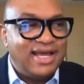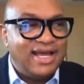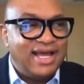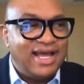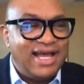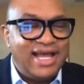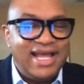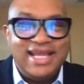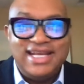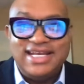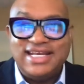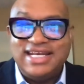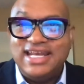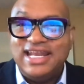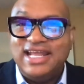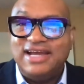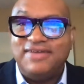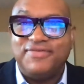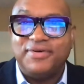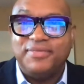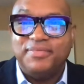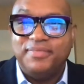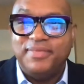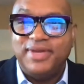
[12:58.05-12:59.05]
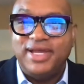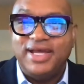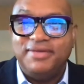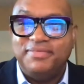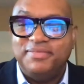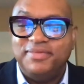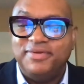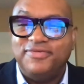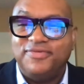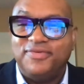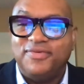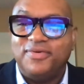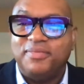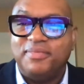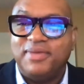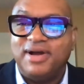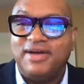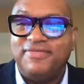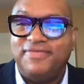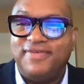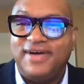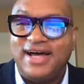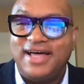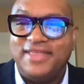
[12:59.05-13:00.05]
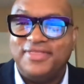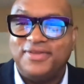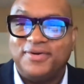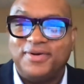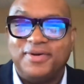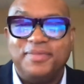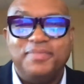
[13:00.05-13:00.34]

I had never met before my father